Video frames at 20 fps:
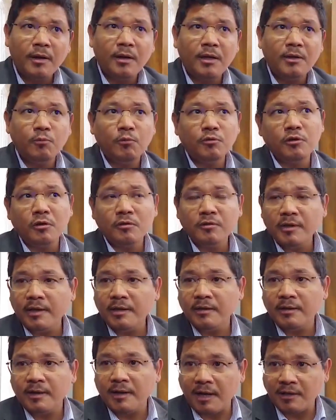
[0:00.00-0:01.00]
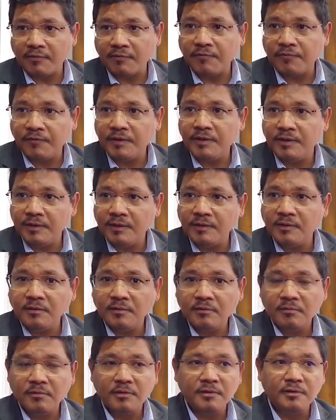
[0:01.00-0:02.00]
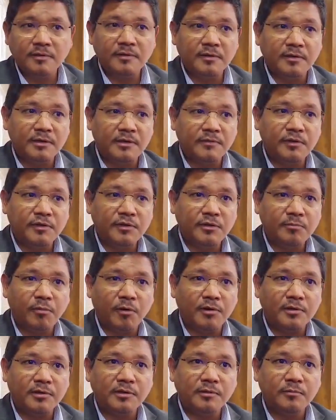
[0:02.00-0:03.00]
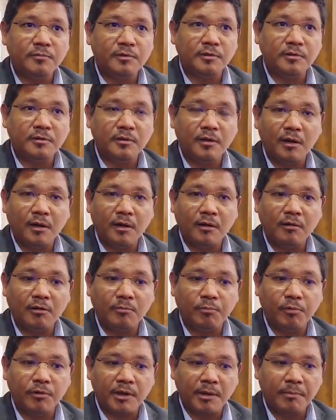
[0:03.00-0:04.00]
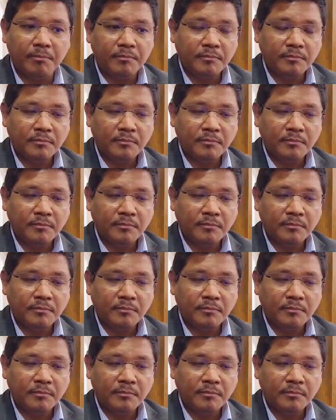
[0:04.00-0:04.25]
It was not there in the last 50 years since the reservation policy was not put up.